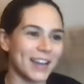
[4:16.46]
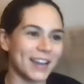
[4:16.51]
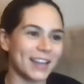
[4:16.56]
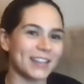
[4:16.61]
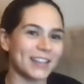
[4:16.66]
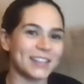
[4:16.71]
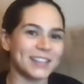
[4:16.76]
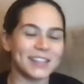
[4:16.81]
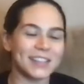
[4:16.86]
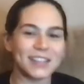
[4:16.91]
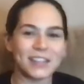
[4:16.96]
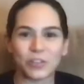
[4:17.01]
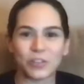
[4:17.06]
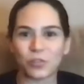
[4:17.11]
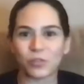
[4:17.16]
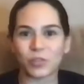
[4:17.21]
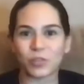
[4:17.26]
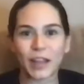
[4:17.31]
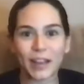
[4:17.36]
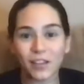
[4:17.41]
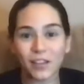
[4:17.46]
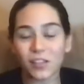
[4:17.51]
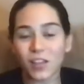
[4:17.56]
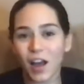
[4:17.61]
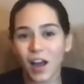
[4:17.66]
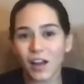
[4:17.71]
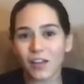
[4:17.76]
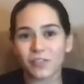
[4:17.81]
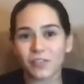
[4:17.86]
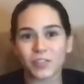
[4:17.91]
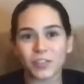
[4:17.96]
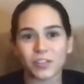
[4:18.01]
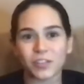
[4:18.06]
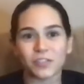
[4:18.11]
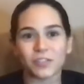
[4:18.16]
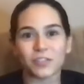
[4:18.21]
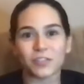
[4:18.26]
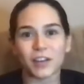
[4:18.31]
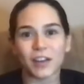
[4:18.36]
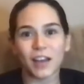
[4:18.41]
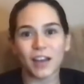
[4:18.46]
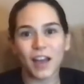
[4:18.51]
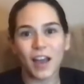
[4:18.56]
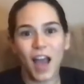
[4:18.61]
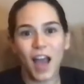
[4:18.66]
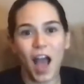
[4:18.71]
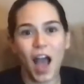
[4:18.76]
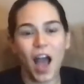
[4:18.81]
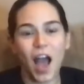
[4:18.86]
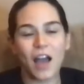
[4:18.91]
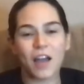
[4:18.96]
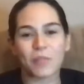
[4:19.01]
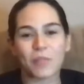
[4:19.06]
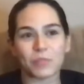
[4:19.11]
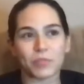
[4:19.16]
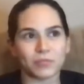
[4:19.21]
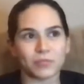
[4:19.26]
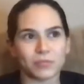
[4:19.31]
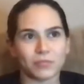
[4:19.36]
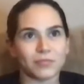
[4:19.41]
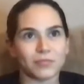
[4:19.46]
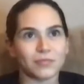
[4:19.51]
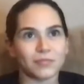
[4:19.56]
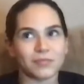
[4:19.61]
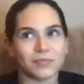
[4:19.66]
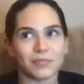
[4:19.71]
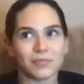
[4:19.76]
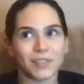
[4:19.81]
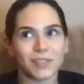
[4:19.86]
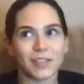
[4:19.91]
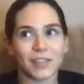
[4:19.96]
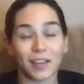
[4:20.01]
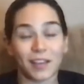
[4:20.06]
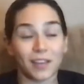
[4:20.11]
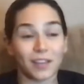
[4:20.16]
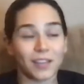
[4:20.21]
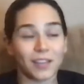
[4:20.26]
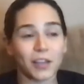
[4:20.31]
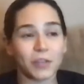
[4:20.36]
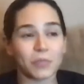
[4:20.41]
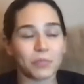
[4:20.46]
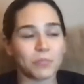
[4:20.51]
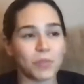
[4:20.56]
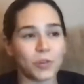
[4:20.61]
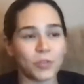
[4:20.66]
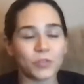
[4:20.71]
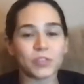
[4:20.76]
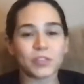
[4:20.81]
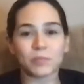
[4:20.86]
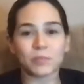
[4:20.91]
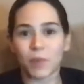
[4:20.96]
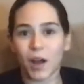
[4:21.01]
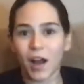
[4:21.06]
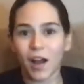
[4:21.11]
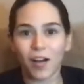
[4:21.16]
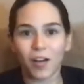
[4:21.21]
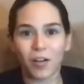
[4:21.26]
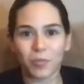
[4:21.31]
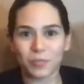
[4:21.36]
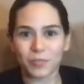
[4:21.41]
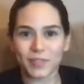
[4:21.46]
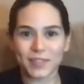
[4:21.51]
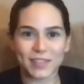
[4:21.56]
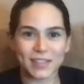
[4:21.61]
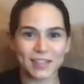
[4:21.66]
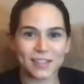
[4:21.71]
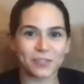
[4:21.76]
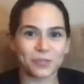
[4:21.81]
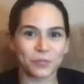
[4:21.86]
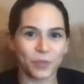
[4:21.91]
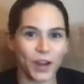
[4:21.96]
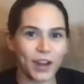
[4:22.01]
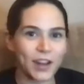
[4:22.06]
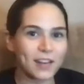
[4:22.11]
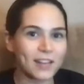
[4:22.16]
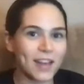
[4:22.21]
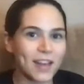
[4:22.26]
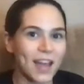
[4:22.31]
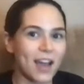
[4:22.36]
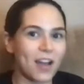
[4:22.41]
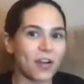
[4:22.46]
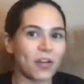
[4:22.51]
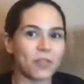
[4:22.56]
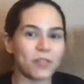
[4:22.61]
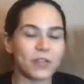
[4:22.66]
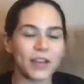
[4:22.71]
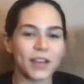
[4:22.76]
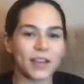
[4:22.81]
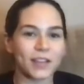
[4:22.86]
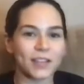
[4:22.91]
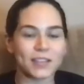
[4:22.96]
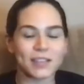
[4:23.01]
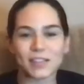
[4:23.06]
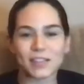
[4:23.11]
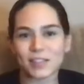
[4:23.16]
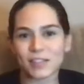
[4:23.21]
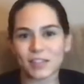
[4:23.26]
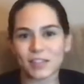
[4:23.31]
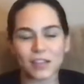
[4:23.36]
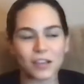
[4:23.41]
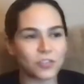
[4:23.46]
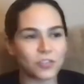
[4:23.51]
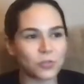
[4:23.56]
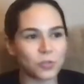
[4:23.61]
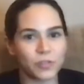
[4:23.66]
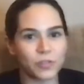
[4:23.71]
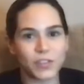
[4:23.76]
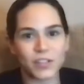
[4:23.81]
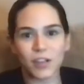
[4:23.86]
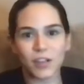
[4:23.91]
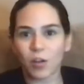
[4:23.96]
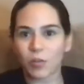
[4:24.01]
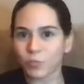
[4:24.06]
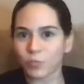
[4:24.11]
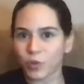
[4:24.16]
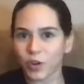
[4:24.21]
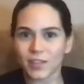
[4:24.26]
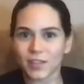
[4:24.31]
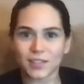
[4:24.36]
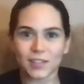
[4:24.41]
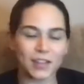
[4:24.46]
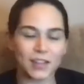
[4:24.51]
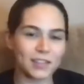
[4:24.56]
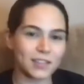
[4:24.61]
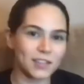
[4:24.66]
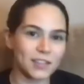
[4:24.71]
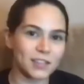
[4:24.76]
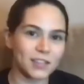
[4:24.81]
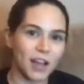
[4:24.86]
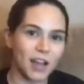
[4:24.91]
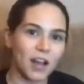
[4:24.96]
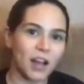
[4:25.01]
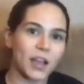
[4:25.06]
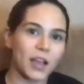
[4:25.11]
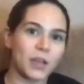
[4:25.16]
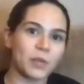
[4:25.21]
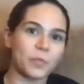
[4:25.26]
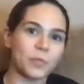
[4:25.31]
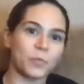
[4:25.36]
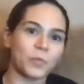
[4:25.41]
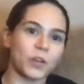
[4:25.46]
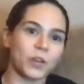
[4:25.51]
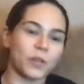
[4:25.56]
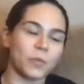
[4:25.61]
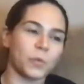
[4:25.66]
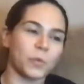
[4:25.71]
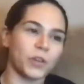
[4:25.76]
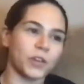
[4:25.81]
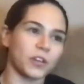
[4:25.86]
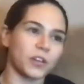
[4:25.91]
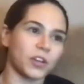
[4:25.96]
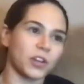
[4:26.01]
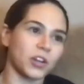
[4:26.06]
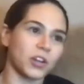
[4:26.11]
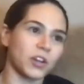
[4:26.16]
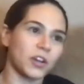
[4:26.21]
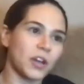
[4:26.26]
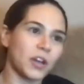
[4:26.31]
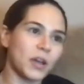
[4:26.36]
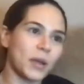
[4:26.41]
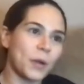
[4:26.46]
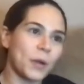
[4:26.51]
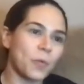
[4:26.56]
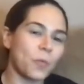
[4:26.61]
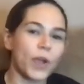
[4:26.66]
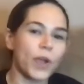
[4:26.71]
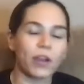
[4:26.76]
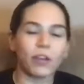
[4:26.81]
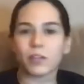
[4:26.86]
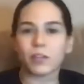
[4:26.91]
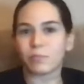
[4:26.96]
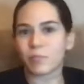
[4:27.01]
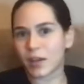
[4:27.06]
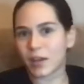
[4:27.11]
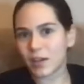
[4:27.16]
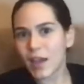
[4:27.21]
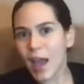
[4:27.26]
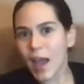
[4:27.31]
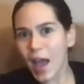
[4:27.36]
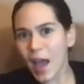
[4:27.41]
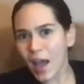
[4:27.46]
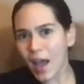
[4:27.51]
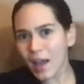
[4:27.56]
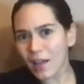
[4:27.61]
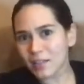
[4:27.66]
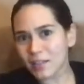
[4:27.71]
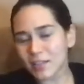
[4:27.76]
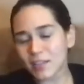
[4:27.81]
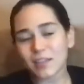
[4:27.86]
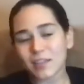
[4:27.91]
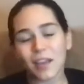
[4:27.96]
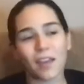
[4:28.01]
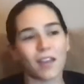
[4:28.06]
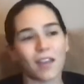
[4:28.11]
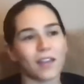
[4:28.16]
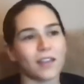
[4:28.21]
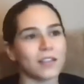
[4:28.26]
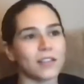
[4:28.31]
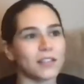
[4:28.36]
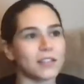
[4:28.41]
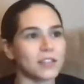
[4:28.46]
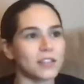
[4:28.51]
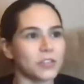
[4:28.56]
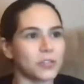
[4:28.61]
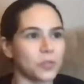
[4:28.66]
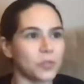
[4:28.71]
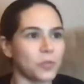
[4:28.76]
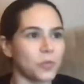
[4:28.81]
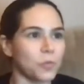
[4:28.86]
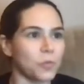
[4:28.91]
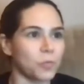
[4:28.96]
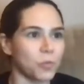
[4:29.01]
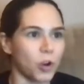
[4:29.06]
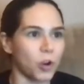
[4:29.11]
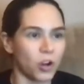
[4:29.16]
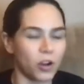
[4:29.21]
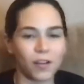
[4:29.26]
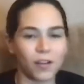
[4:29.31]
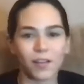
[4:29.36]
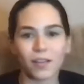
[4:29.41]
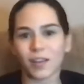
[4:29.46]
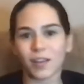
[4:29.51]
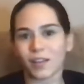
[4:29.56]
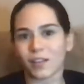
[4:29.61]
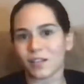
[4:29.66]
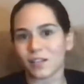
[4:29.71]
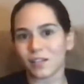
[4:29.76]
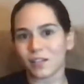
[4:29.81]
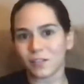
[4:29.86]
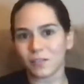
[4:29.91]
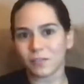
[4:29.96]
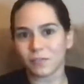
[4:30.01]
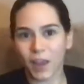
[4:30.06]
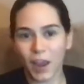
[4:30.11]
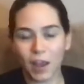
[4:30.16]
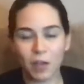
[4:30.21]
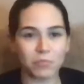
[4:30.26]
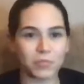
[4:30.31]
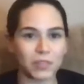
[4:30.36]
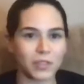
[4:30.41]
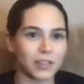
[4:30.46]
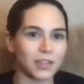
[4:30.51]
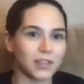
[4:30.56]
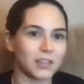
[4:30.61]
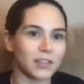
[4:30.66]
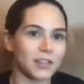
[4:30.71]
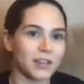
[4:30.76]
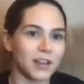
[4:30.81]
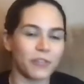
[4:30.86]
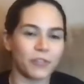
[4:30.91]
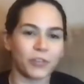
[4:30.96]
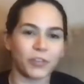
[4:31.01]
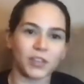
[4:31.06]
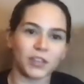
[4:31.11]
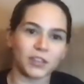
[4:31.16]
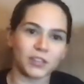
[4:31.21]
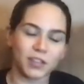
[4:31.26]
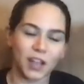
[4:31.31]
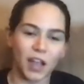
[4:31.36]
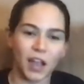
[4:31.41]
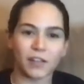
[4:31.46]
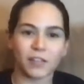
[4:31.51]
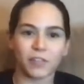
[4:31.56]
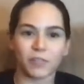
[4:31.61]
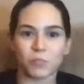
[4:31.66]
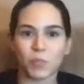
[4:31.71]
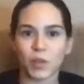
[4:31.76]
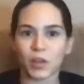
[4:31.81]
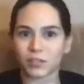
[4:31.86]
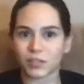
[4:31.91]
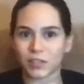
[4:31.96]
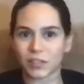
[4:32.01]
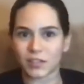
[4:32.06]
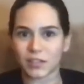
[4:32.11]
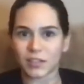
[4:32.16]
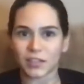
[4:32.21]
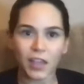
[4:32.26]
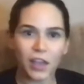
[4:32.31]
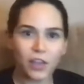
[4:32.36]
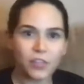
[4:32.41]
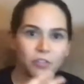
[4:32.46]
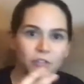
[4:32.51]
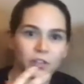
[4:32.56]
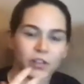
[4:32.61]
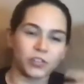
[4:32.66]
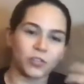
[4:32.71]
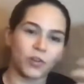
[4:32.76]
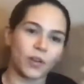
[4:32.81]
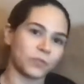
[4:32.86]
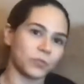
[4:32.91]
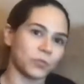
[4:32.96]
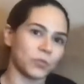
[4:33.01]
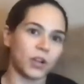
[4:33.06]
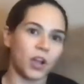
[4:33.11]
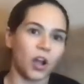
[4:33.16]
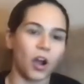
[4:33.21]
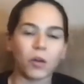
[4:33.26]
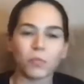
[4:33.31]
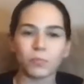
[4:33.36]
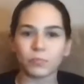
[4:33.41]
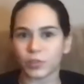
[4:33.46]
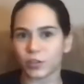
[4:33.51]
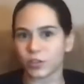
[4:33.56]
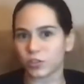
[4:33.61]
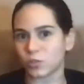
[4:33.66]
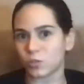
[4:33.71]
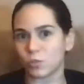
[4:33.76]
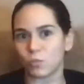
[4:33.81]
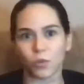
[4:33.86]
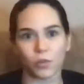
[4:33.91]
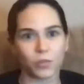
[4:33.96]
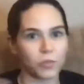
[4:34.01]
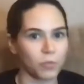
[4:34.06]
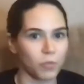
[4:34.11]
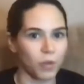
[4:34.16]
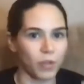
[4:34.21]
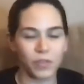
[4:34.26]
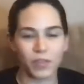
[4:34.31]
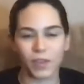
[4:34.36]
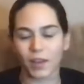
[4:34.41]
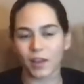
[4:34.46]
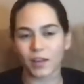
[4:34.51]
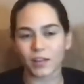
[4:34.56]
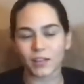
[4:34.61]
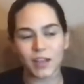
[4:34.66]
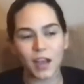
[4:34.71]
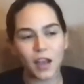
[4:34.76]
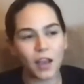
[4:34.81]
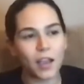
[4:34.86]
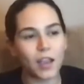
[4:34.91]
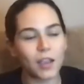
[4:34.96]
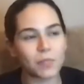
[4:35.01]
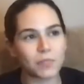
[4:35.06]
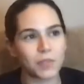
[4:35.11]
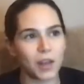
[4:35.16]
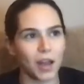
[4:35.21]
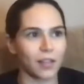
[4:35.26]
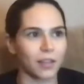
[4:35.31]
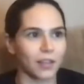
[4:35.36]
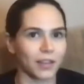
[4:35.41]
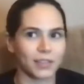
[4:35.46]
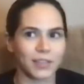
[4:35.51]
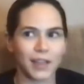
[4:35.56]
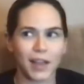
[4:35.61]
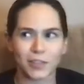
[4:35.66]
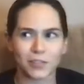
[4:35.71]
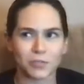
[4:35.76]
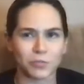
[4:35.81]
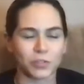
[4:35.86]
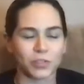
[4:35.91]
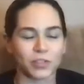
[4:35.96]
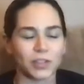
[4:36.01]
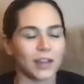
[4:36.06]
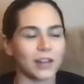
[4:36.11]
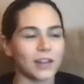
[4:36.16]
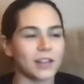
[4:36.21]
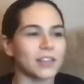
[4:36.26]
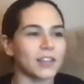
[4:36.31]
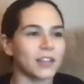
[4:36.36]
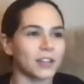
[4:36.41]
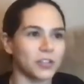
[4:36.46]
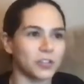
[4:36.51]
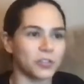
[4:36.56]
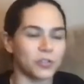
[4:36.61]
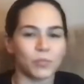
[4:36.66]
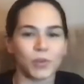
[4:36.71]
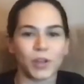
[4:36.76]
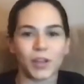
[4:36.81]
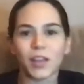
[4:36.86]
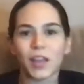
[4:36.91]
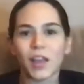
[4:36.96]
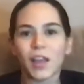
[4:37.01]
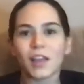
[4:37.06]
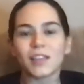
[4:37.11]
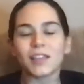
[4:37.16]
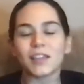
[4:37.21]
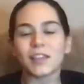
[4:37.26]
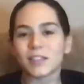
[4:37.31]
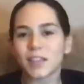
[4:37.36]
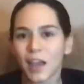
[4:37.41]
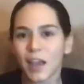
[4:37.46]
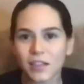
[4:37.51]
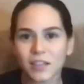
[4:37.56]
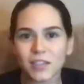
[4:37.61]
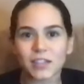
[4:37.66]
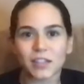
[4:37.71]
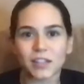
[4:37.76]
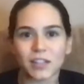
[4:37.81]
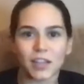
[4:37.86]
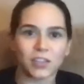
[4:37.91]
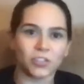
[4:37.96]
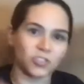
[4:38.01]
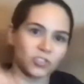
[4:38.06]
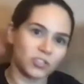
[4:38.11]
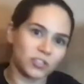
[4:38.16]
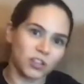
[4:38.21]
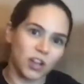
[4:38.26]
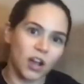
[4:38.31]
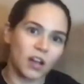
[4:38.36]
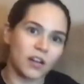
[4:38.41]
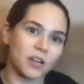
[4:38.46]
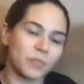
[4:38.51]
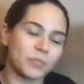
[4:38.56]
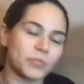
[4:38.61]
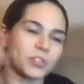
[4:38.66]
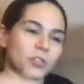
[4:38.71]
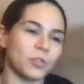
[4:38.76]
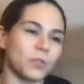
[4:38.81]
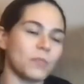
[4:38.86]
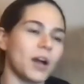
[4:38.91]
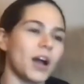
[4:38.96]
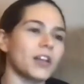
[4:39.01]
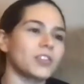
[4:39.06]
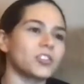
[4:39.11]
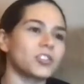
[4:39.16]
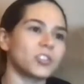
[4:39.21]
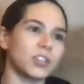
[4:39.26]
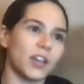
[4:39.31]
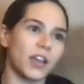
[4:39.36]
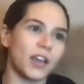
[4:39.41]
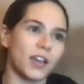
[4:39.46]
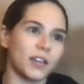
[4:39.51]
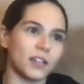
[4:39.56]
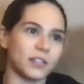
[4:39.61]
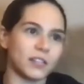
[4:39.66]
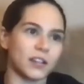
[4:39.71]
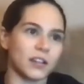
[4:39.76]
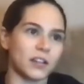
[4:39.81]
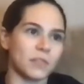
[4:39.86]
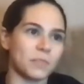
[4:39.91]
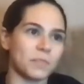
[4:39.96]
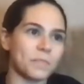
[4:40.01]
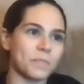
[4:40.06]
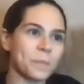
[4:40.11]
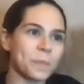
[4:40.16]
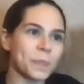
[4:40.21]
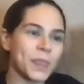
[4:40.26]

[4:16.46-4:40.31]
and you know, like a lot of you, I mean, like most moms, right now it's sort of this unprecedented time where we're wearing many hats and you know work and family and everything's kind of melding together and you have to accomplish more than one thing at a time not like that's really anything new but the intensity has just gone up so much and um